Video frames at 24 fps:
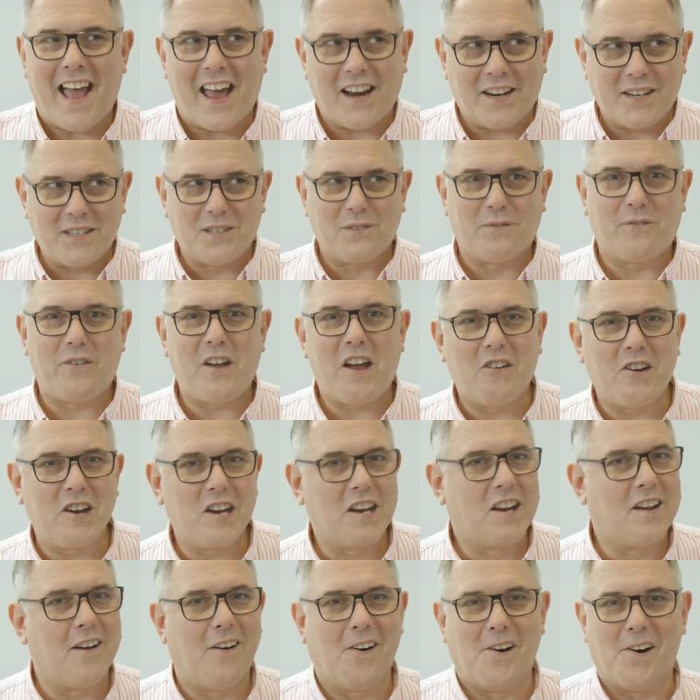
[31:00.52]
And as
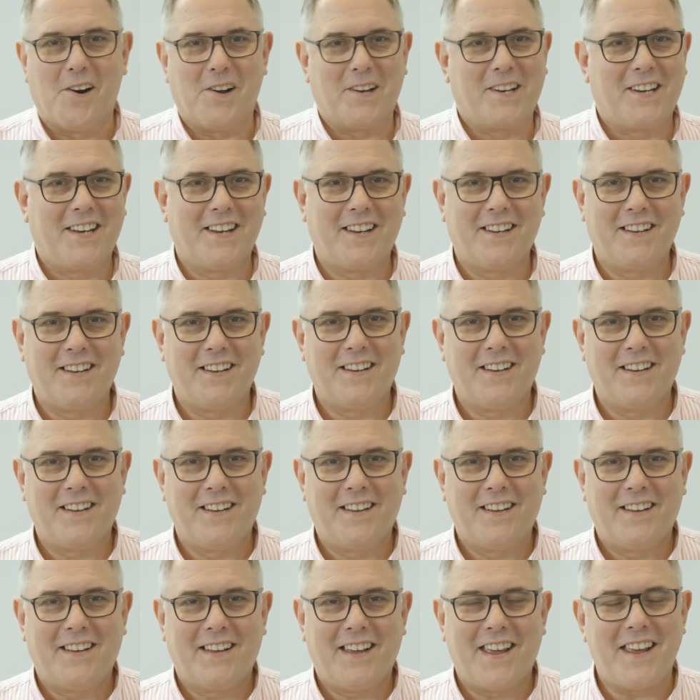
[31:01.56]
very God,
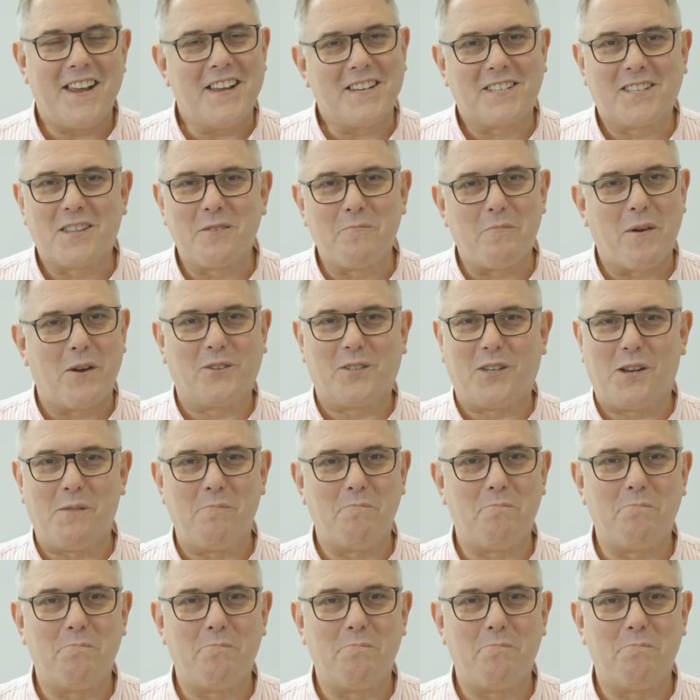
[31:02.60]
he is the most